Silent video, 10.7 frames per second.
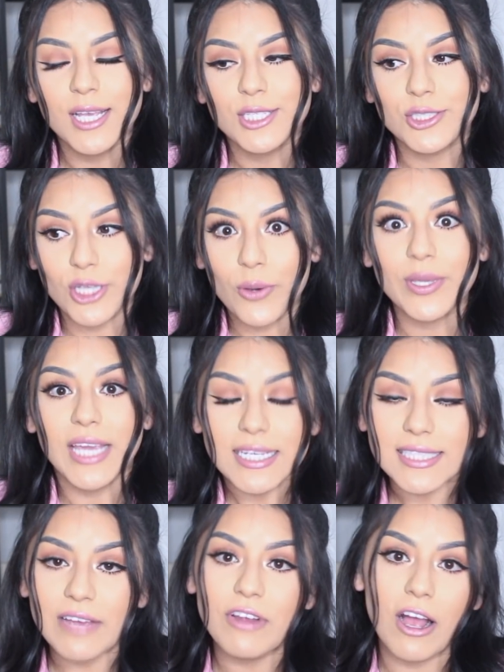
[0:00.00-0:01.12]
So
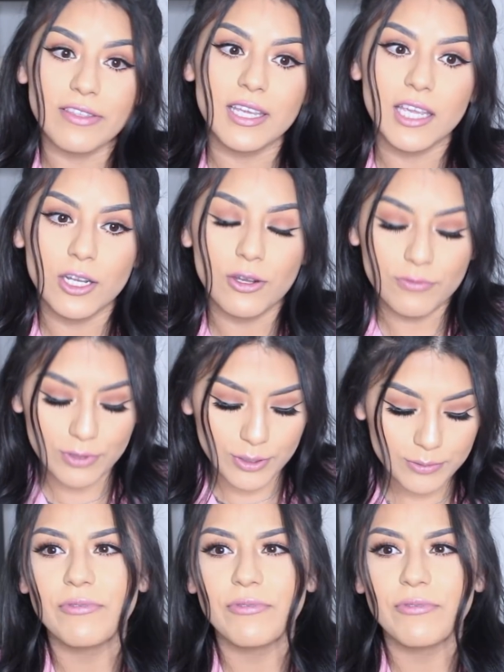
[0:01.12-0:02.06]
yes, I've gotten the keto flu.